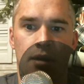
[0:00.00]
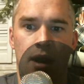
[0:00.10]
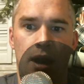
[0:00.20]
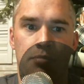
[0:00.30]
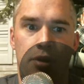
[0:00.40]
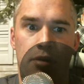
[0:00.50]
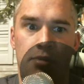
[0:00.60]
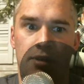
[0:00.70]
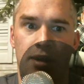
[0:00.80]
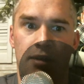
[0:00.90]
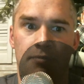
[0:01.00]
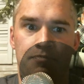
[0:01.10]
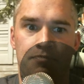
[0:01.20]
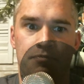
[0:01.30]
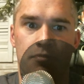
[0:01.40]
hyperbole.
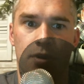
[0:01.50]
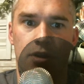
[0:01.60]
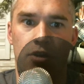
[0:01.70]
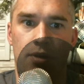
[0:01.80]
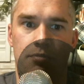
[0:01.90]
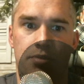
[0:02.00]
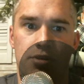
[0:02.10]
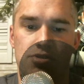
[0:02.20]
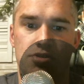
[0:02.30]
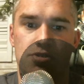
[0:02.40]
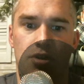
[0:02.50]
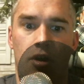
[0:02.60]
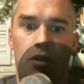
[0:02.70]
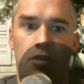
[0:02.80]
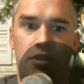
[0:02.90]
You can purchase
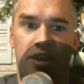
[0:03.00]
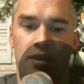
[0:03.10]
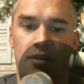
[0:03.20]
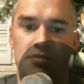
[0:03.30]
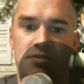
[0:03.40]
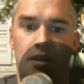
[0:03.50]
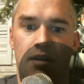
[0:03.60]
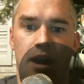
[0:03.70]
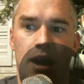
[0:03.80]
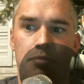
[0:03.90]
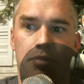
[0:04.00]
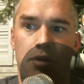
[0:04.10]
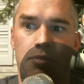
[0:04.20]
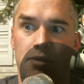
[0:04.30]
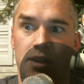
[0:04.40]
all things
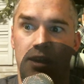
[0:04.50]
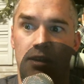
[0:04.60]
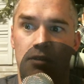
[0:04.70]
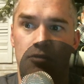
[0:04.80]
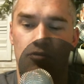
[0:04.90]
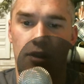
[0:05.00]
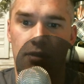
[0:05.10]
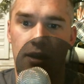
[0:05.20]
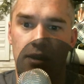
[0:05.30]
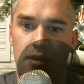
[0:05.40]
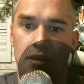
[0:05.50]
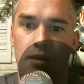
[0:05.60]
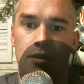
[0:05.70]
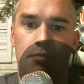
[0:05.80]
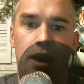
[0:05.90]
hyperbole related
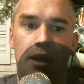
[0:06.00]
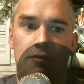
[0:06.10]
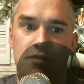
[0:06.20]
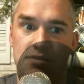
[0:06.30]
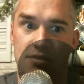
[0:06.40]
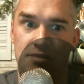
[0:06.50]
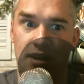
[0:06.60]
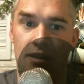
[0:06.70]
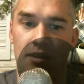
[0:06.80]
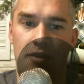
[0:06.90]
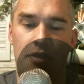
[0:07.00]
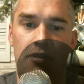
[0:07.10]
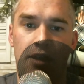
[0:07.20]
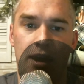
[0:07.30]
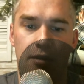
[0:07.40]
by visiting the
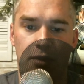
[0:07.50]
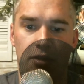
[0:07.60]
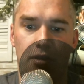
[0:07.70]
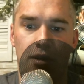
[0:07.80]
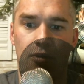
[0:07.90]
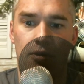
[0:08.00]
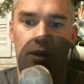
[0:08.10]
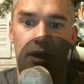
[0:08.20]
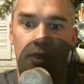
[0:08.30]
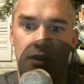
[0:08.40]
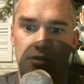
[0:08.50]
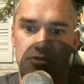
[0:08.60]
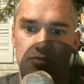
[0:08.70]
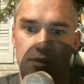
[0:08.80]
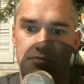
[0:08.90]
link below in the
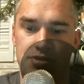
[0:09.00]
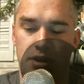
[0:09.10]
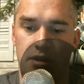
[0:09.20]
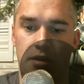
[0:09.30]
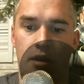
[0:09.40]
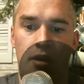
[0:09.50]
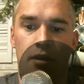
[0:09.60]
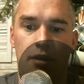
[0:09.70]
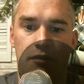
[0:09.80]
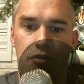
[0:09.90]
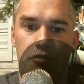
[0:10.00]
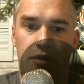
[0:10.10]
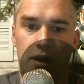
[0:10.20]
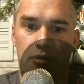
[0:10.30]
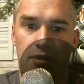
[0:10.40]
description. If you
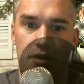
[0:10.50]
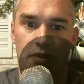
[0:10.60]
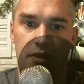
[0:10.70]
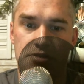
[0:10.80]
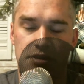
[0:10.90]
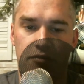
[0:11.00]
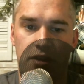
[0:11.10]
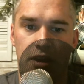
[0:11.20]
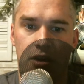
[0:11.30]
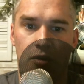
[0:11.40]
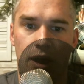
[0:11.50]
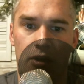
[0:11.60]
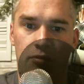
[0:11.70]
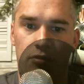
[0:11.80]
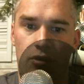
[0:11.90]
found this video
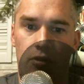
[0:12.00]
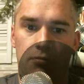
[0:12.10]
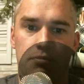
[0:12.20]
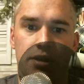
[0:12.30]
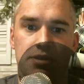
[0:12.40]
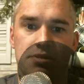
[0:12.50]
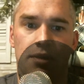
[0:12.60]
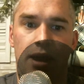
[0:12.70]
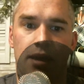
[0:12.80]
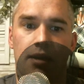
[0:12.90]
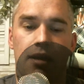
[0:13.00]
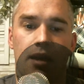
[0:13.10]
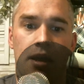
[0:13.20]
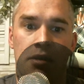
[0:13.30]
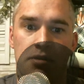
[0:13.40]
helpful, please like
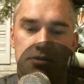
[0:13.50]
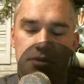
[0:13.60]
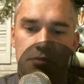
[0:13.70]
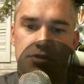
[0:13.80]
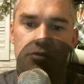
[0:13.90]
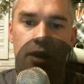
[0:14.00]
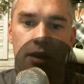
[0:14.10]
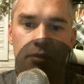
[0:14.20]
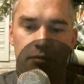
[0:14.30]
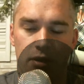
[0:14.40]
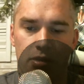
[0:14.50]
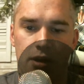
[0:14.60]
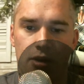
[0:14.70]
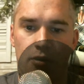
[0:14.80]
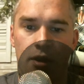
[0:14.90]
and subscribe
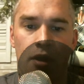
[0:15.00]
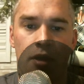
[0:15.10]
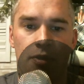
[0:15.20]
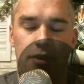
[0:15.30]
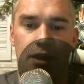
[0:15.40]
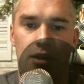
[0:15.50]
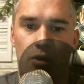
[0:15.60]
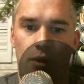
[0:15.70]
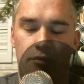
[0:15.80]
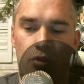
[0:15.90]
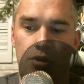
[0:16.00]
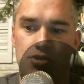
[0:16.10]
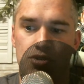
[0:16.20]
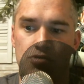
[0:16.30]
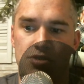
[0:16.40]
below. Thank you for
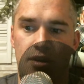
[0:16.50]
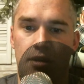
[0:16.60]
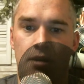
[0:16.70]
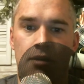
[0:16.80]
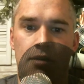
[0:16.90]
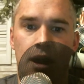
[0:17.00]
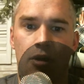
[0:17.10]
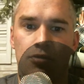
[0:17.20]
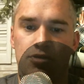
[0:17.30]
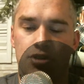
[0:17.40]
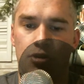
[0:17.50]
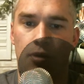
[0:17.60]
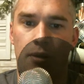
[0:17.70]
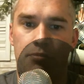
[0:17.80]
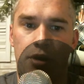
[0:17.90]
choosing How
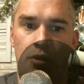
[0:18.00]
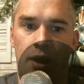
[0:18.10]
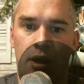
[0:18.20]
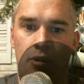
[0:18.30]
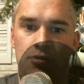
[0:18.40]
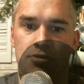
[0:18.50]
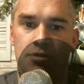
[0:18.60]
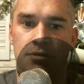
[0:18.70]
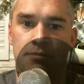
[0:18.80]
To Pronounce.